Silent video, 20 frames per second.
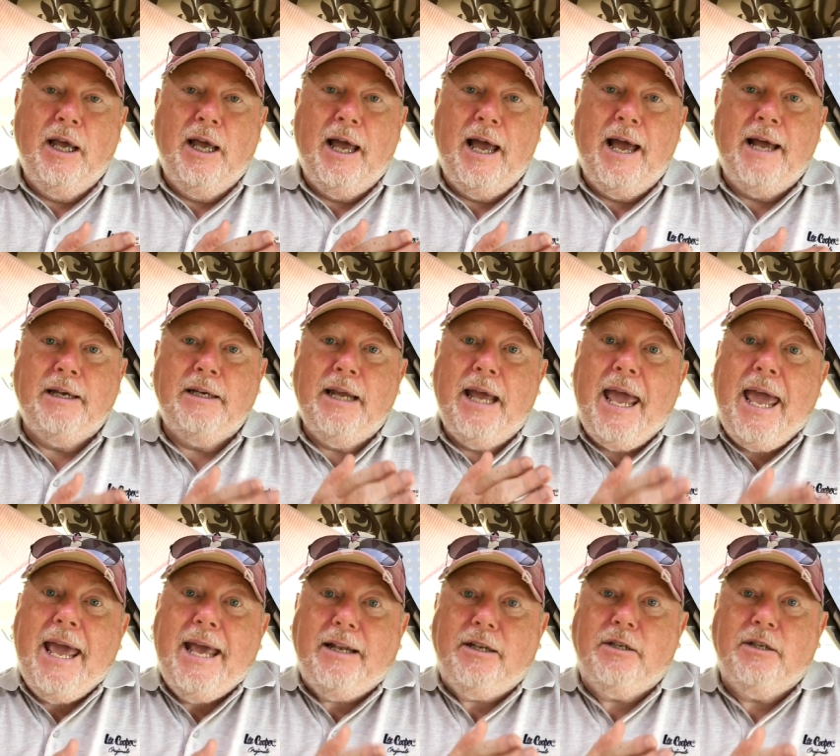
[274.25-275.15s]
and
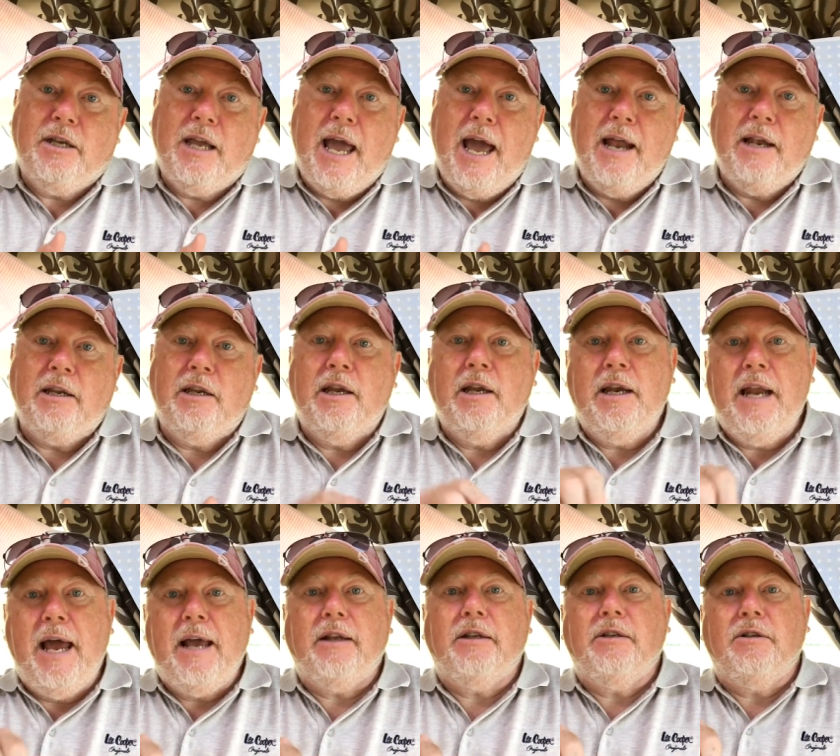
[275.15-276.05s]
it can
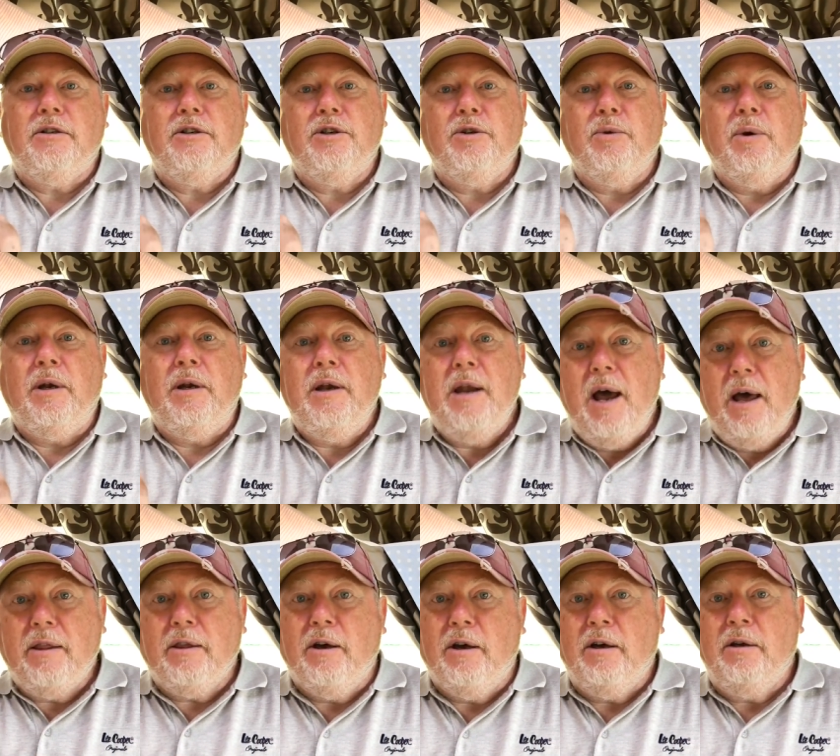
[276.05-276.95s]
connect to
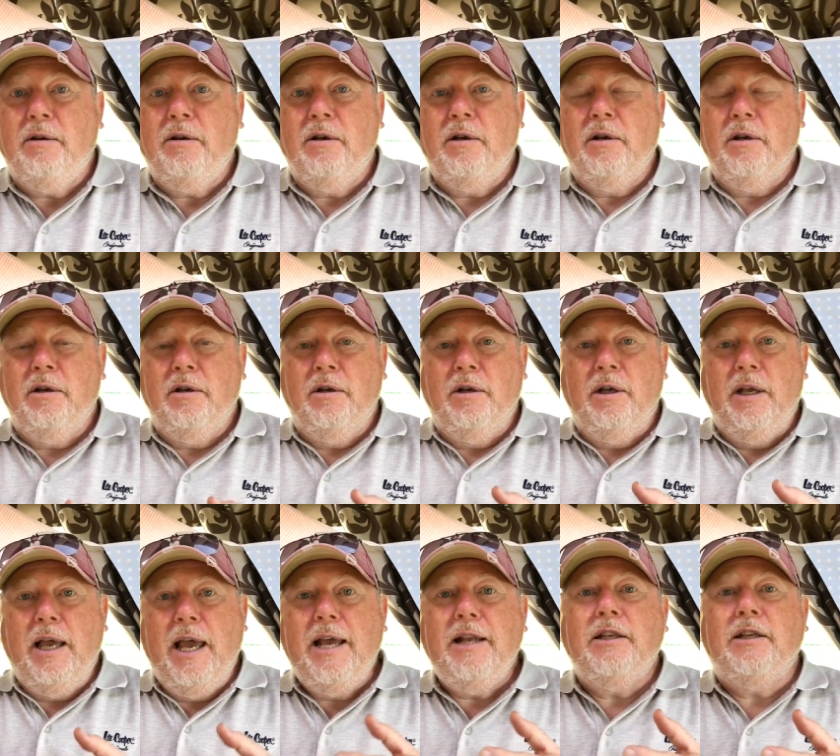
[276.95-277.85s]
another
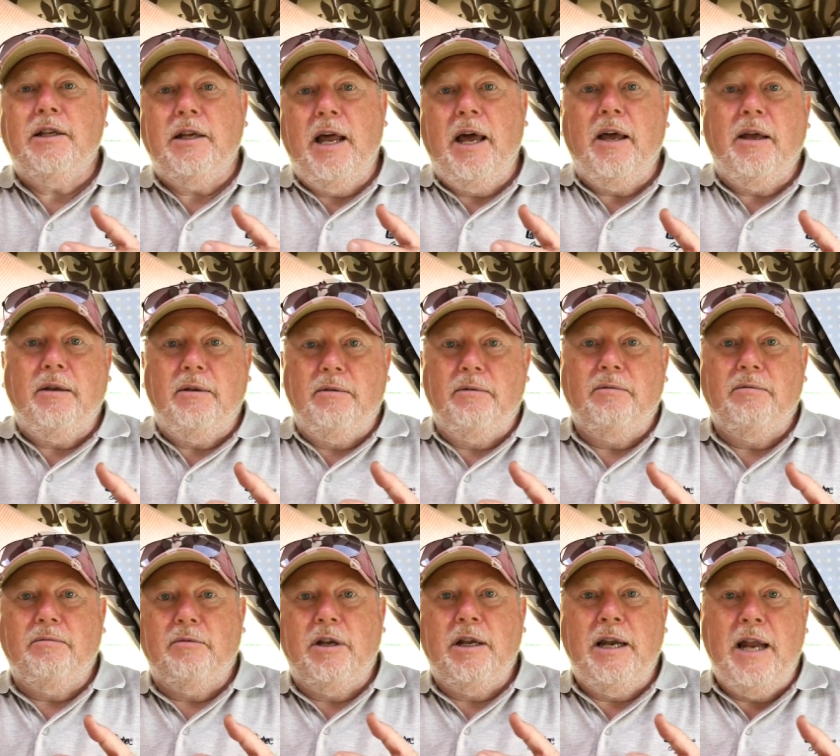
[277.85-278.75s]
internet
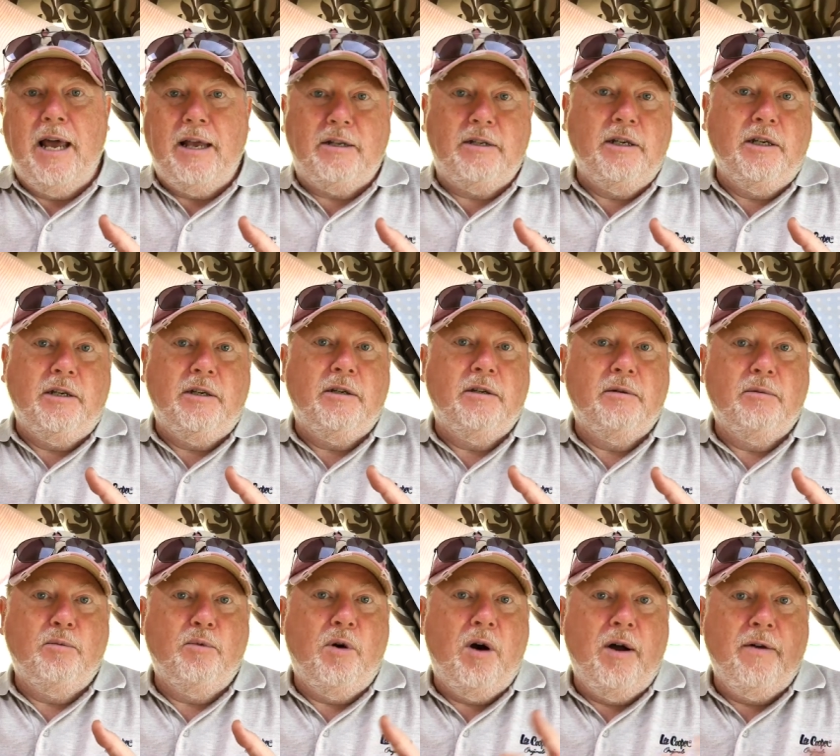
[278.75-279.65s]
connected
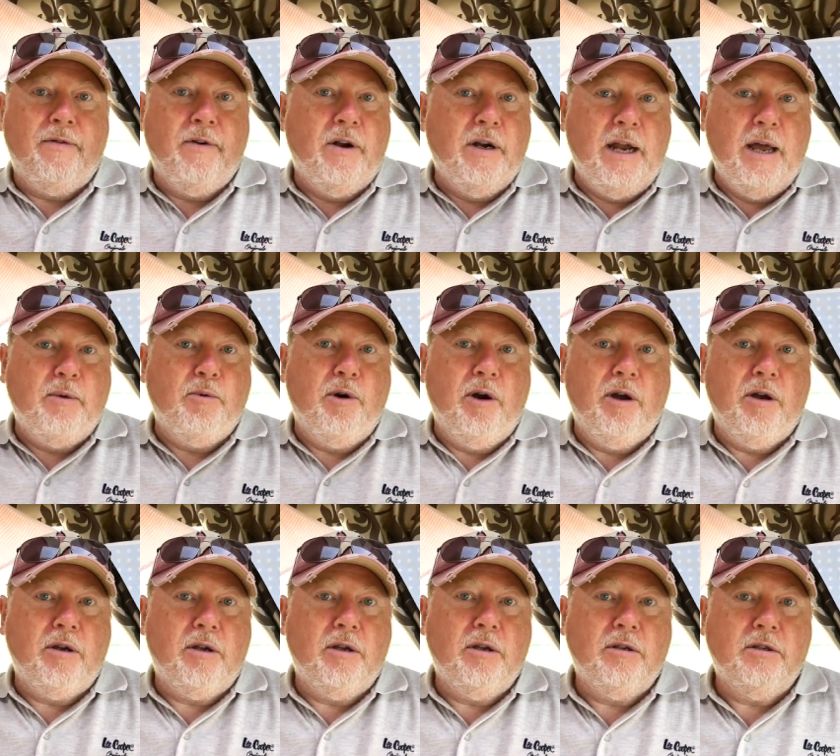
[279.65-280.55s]
Wi-Fi
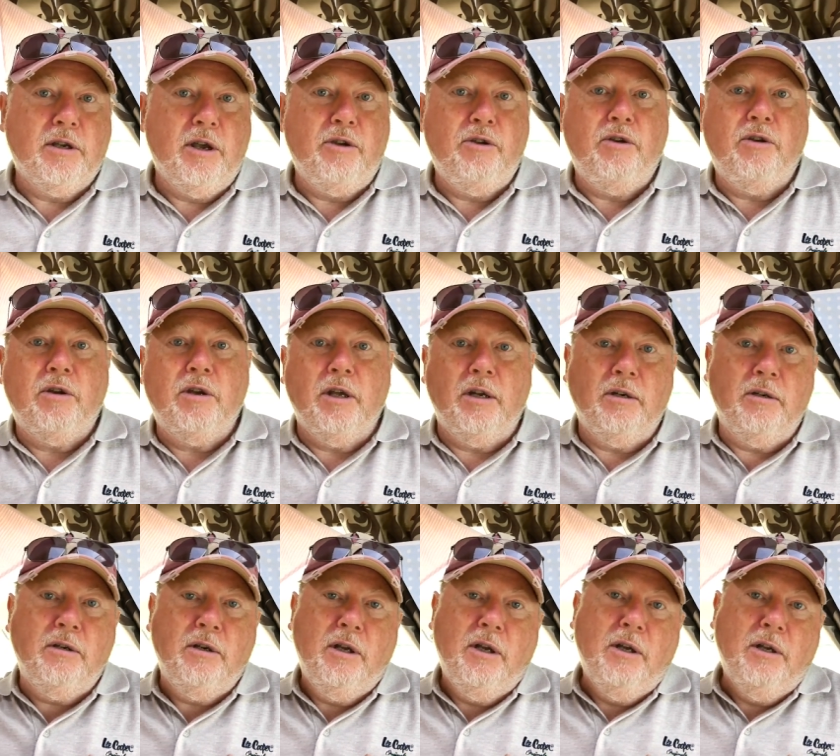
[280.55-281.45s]
network so you
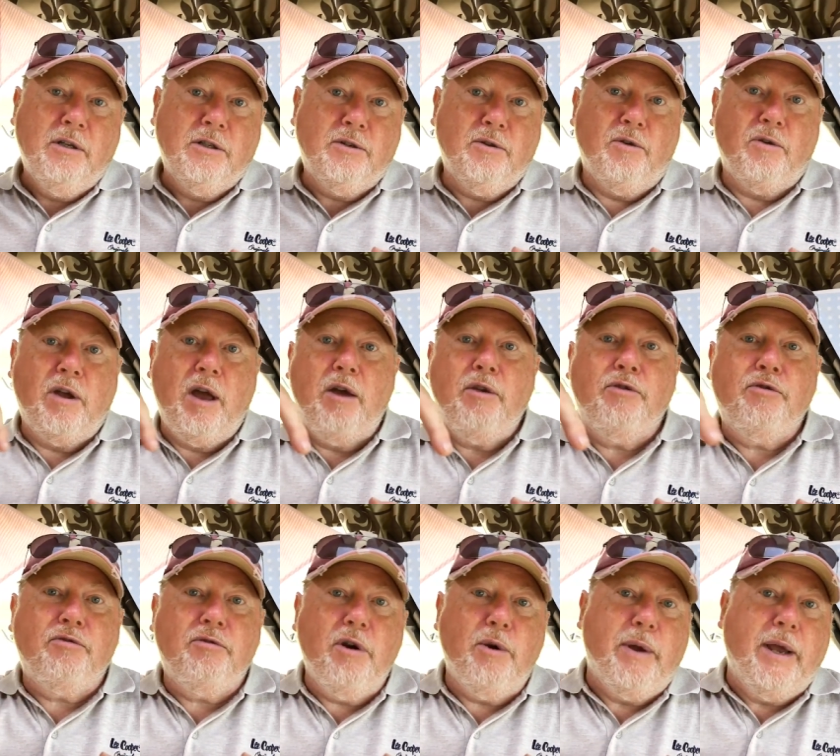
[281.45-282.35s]
can sort of go
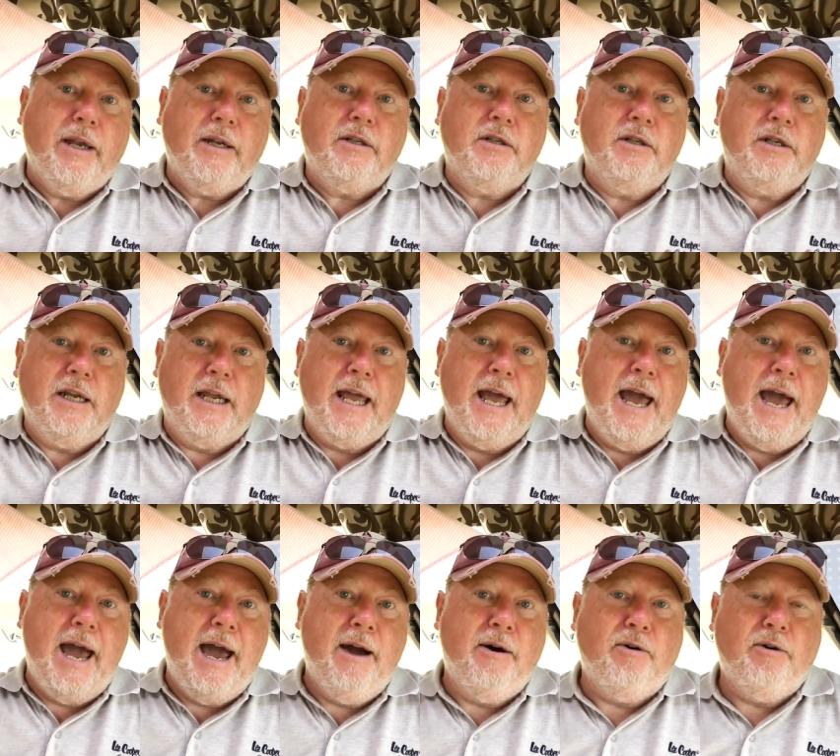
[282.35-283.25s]
through it to get
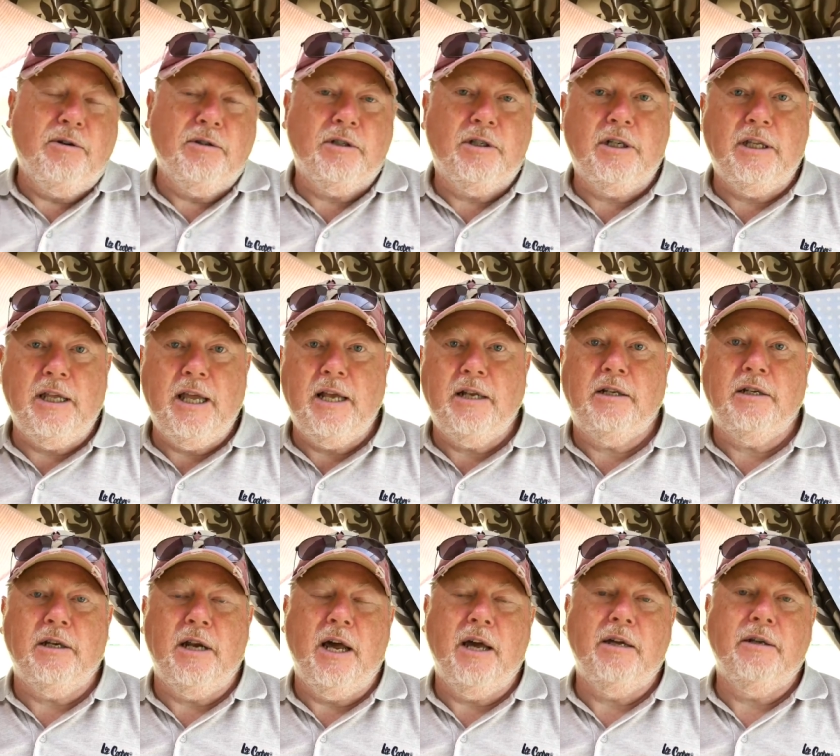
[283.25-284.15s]
out onto the
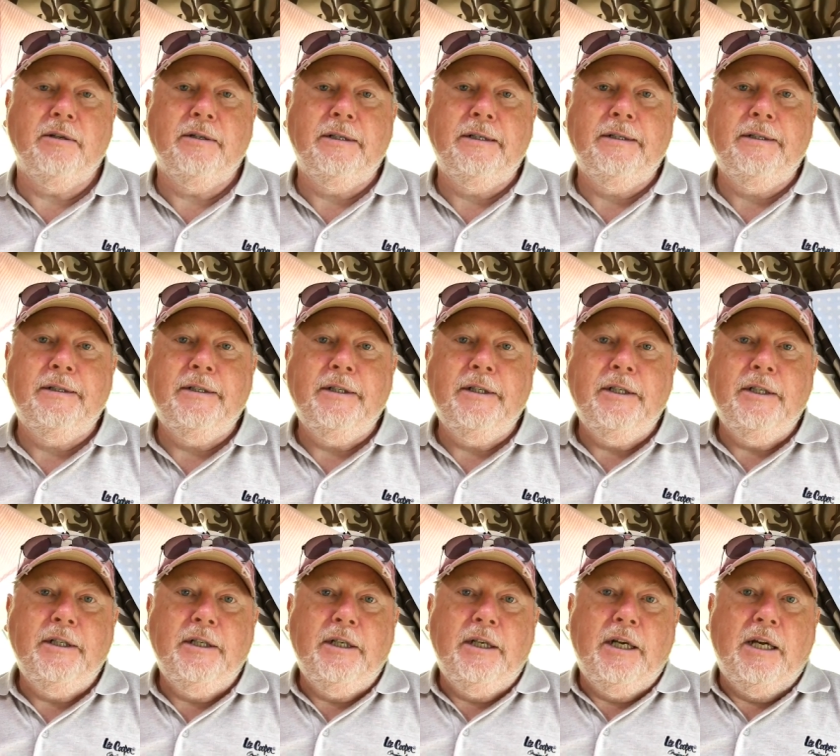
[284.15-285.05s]
internet
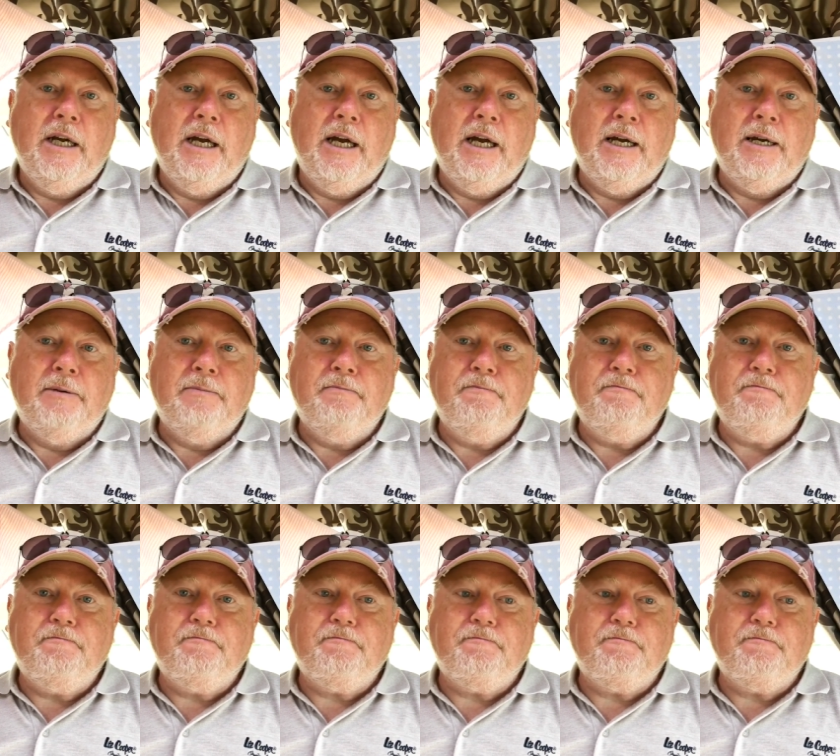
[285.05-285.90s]
um,